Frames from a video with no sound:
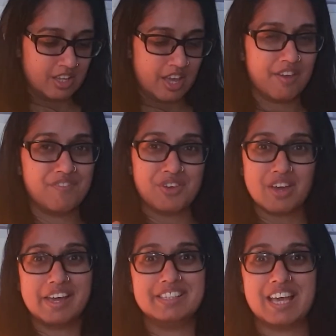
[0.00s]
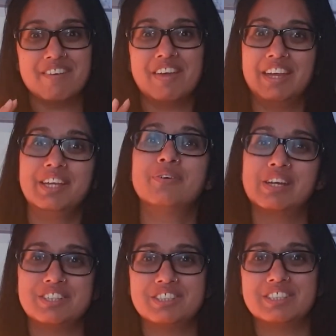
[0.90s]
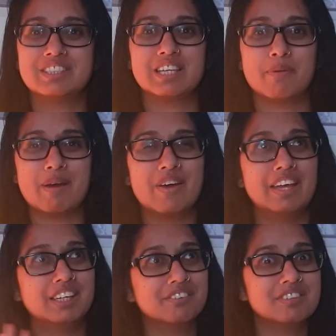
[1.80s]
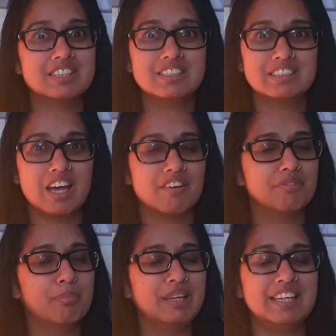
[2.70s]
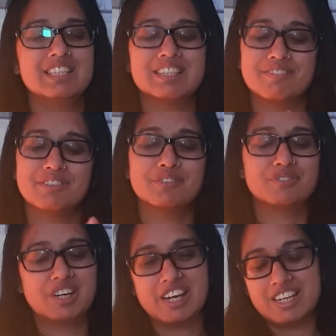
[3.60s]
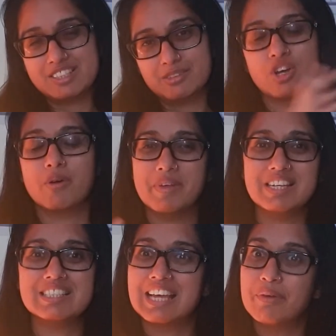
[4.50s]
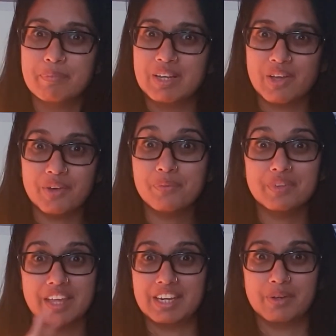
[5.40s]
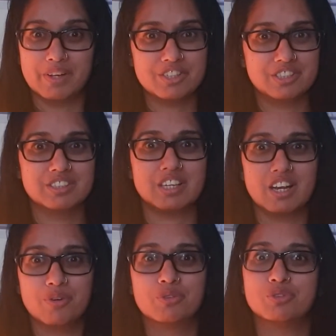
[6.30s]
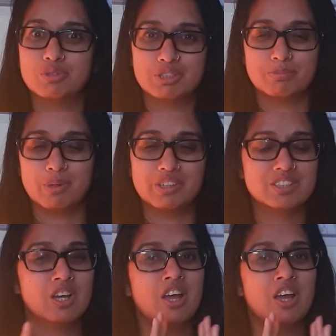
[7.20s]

If you guys have any questions about any of this stuff, please feel free to comment down below with any questions and I will respond,